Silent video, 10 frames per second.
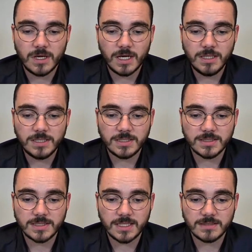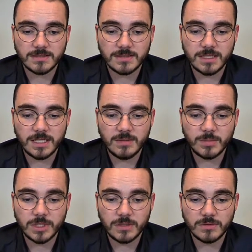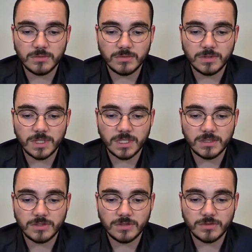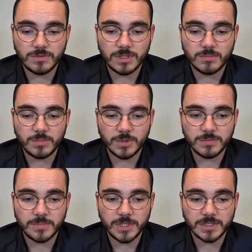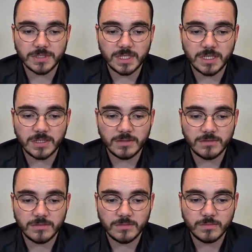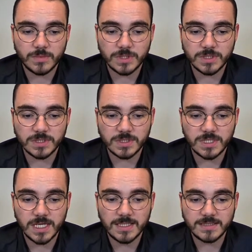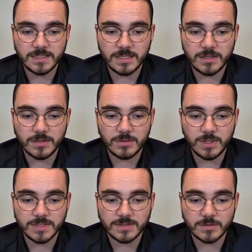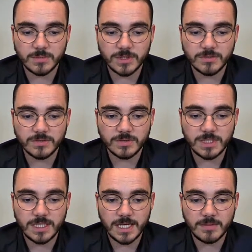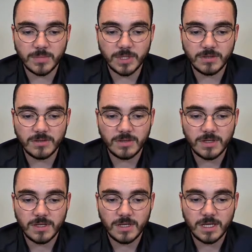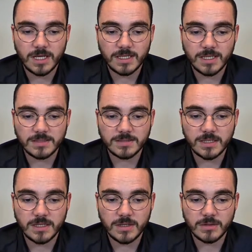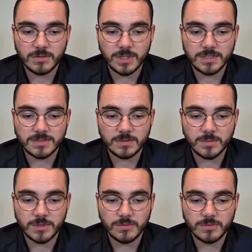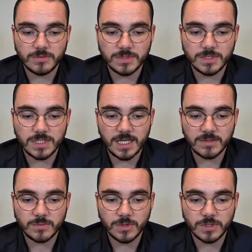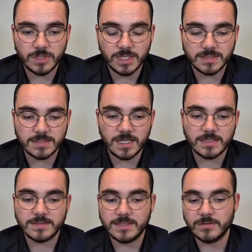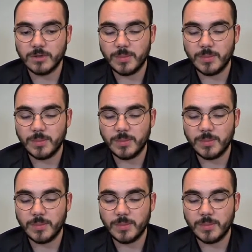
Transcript: I need to set the enable low and the 2 input pins high, which is the SDIO SW EN pin and the SDIO SW select 1 and select 0